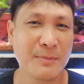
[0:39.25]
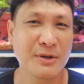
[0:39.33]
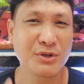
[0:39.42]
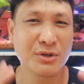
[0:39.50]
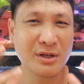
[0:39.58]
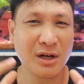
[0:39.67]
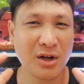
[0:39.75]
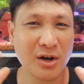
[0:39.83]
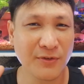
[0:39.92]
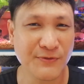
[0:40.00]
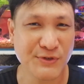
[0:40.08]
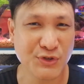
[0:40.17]
But you heard a
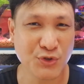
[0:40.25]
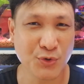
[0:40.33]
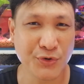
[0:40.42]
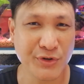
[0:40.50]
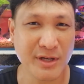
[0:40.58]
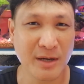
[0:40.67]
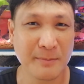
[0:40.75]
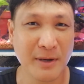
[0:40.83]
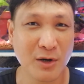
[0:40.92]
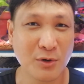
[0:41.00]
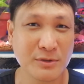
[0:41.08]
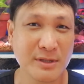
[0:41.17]
lot of story
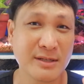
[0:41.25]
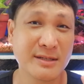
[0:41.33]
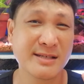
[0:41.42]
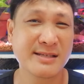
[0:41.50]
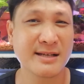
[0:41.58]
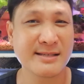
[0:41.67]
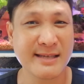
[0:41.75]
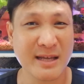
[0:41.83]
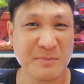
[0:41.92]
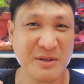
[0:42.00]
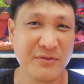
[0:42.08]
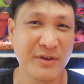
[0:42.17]
about discus
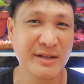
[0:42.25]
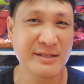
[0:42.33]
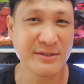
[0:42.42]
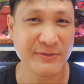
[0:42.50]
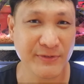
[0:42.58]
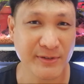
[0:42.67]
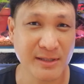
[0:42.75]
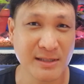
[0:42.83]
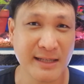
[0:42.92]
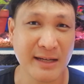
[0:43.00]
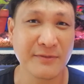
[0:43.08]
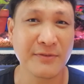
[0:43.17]
can be very
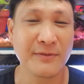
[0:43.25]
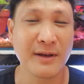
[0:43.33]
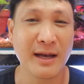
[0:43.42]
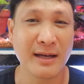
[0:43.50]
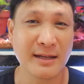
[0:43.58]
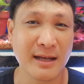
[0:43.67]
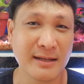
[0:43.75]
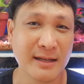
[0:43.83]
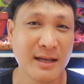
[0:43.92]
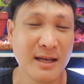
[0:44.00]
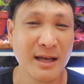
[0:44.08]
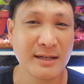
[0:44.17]
difficult and
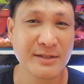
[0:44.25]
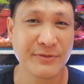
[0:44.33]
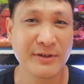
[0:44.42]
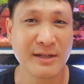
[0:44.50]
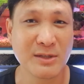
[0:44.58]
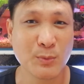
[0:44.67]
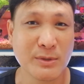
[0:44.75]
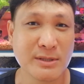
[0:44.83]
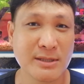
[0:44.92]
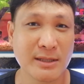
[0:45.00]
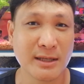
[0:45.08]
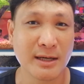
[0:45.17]
difficult
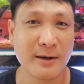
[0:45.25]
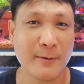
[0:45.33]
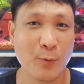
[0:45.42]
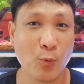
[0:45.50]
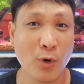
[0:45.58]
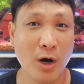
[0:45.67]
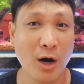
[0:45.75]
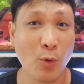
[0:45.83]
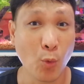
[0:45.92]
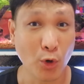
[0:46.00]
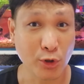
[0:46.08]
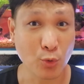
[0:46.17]
with
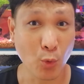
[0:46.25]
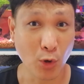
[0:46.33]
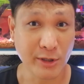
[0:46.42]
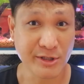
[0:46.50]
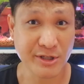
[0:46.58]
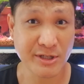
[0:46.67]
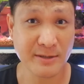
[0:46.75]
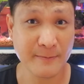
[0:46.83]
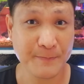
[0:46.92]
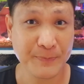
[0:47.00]
water quality,